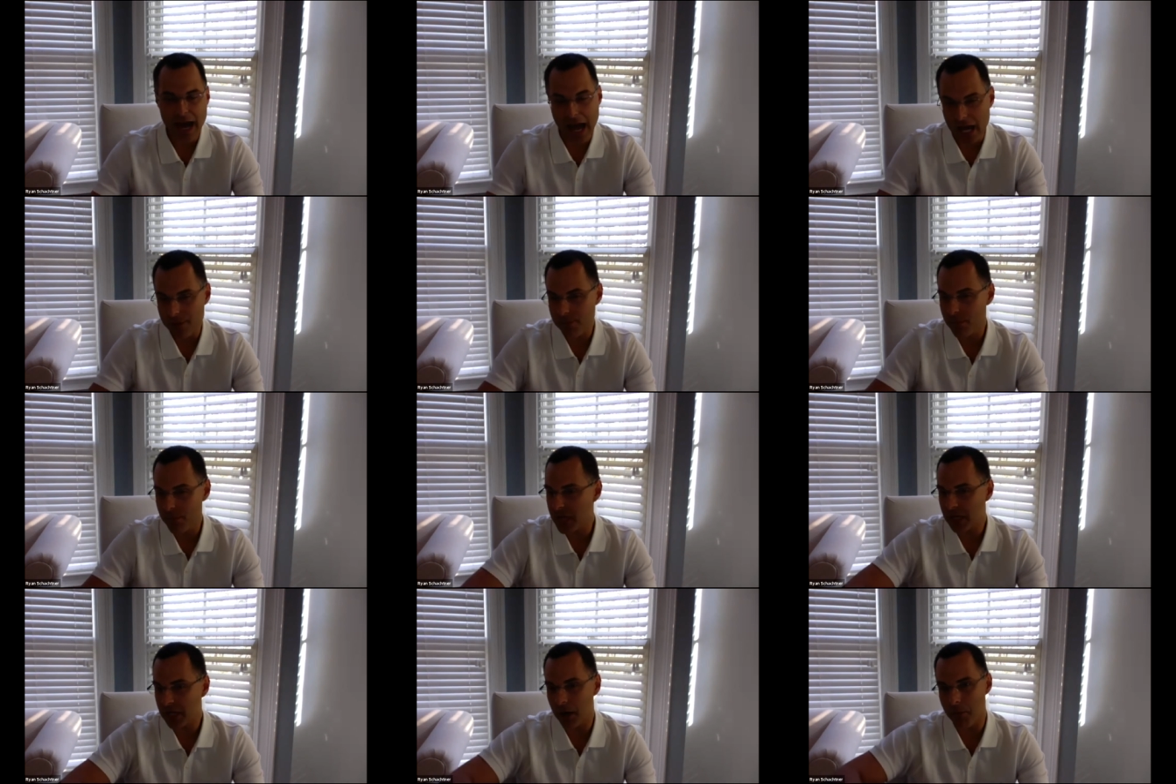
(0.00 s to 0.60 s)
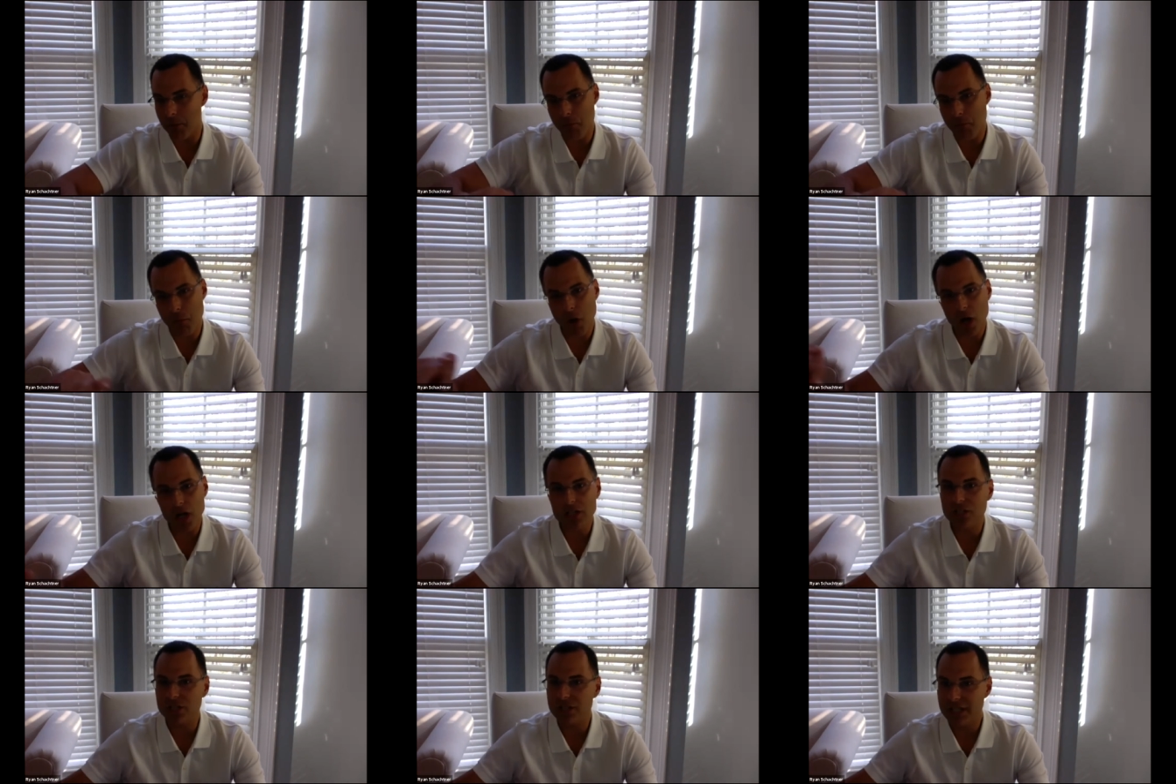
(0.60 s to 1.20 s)
I'd be in a
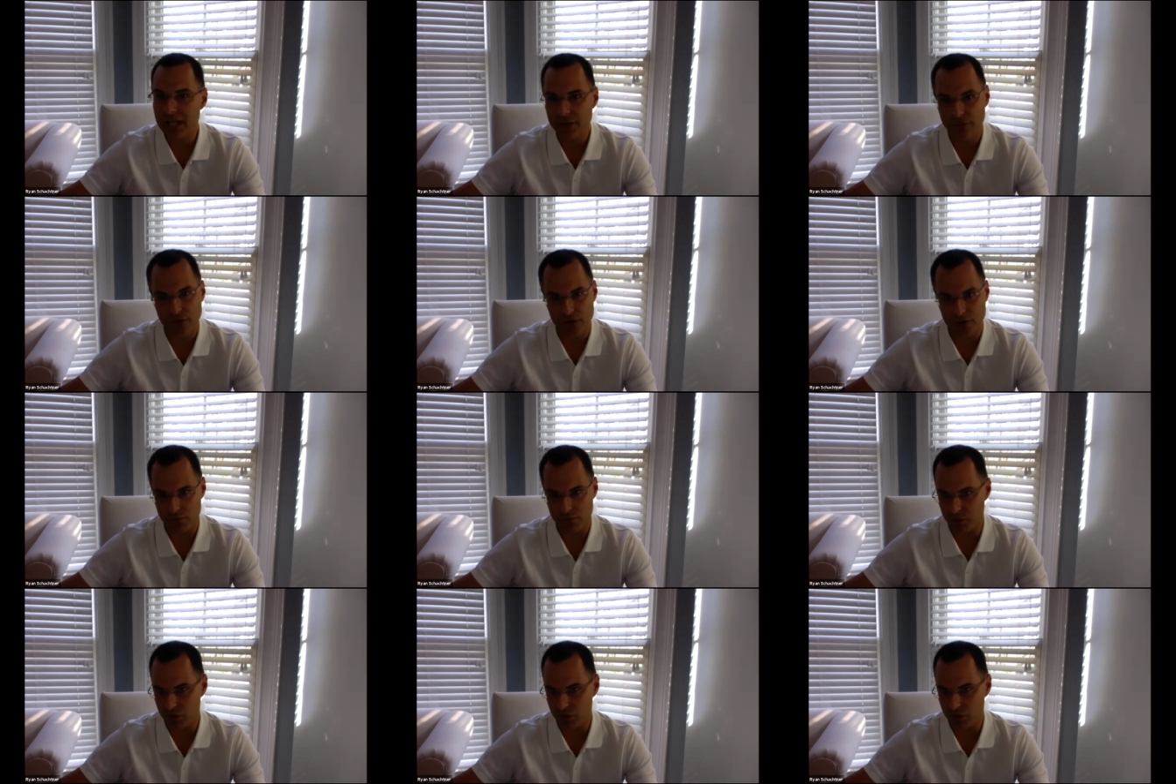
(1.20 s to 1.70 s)
much different